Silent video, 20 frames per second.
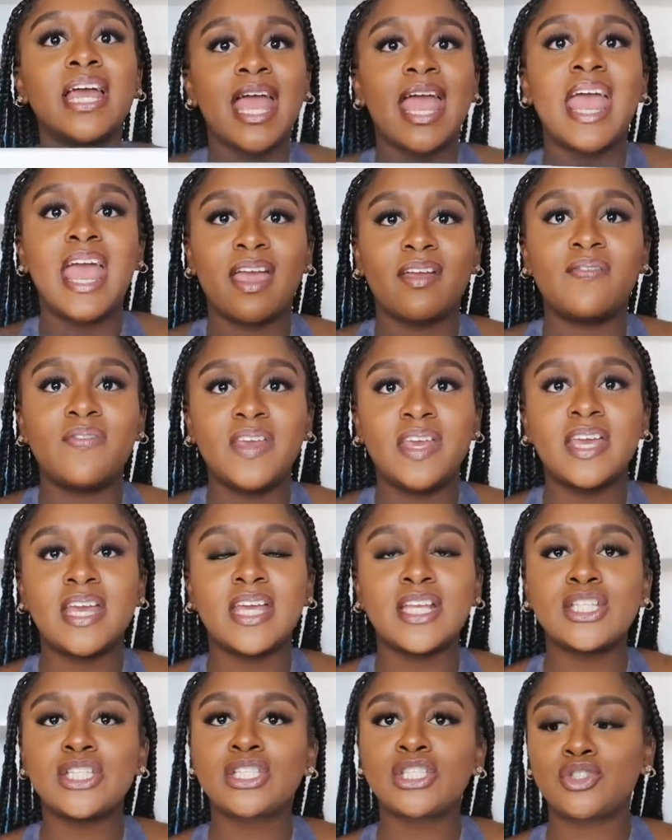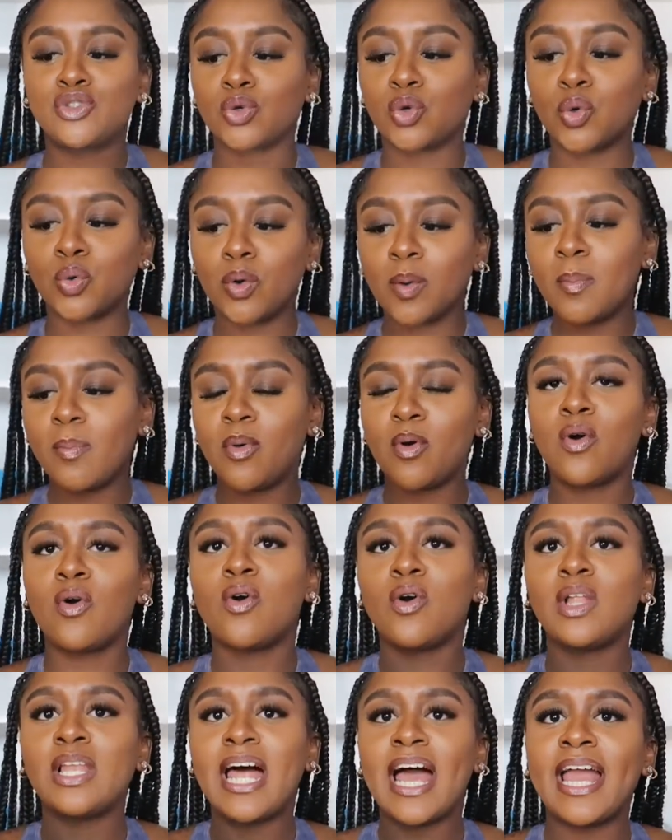heavy it's
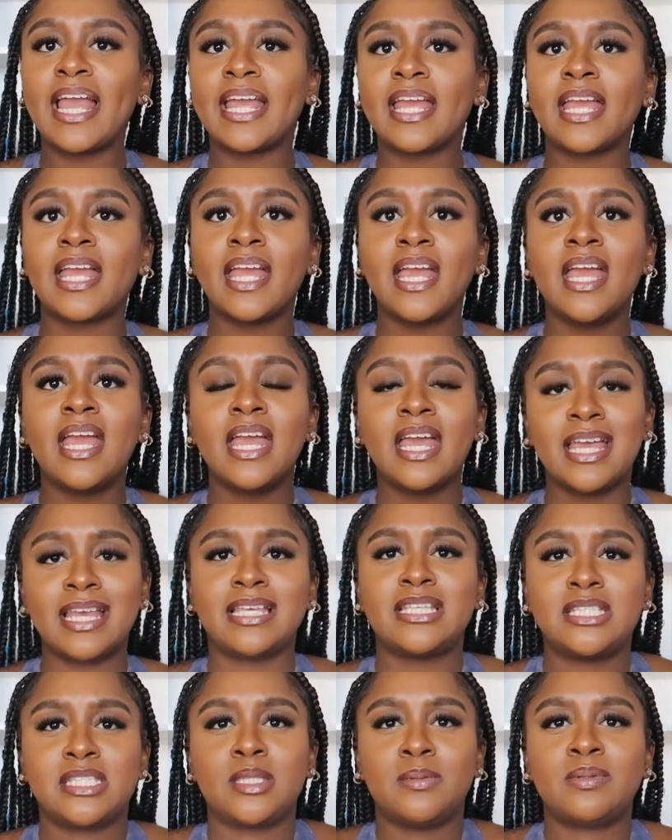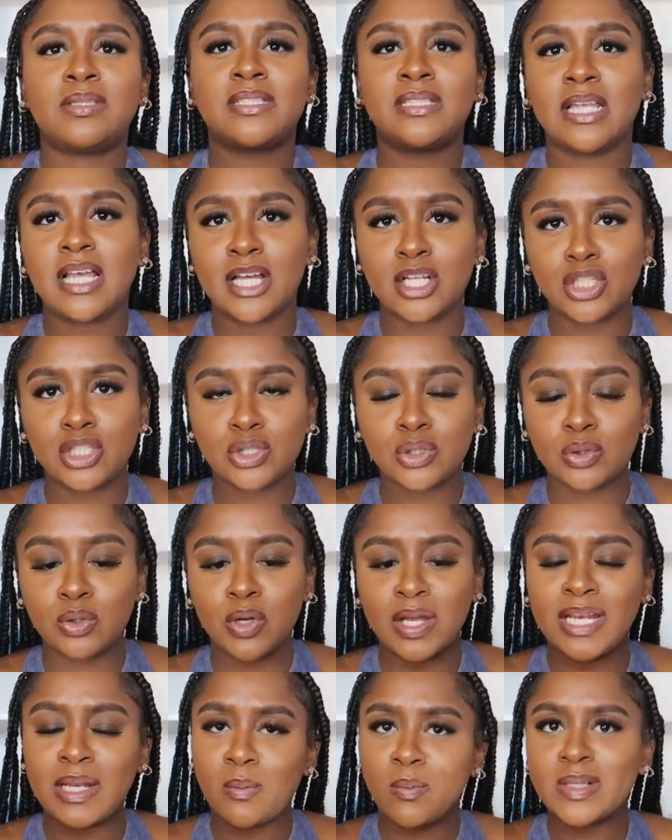durable like it's substantial
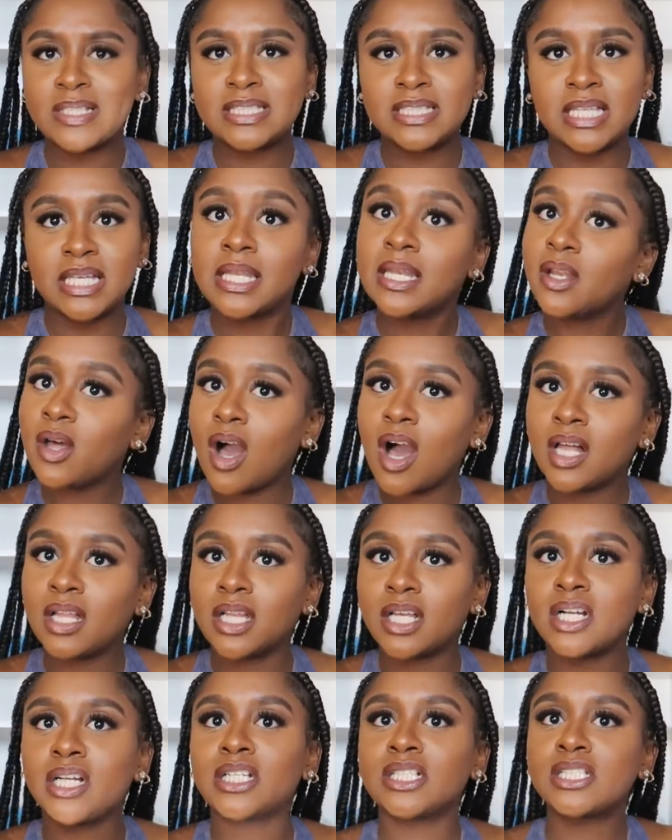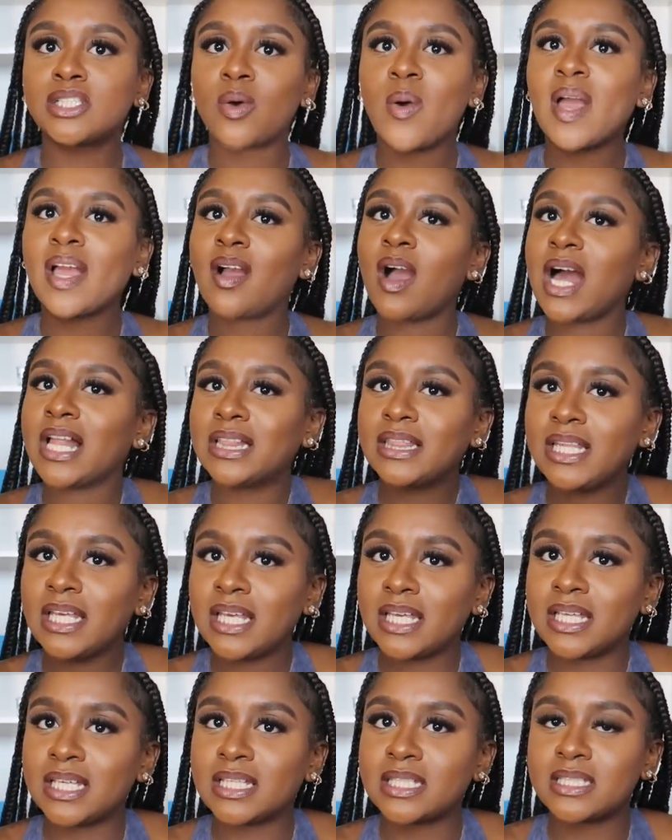and it was ten dollars so i got
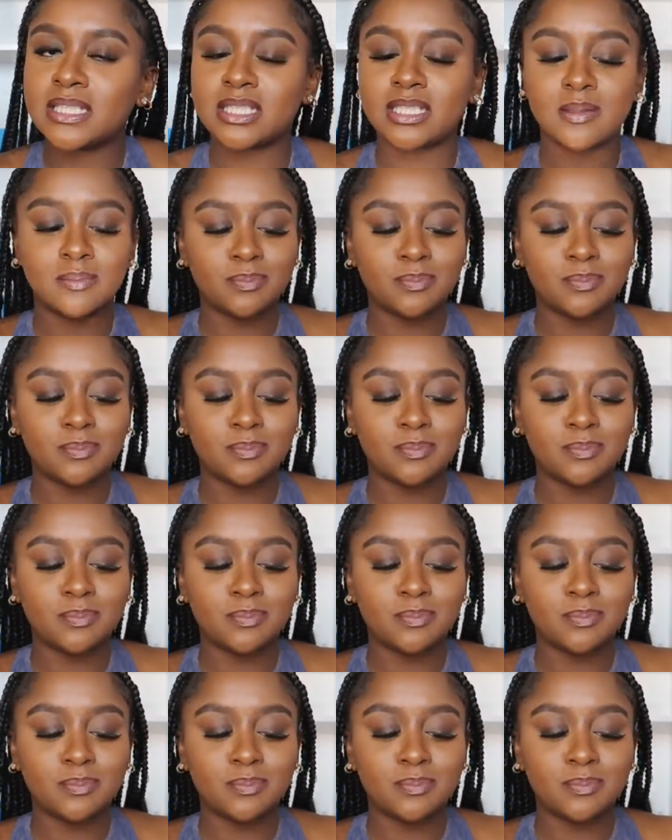this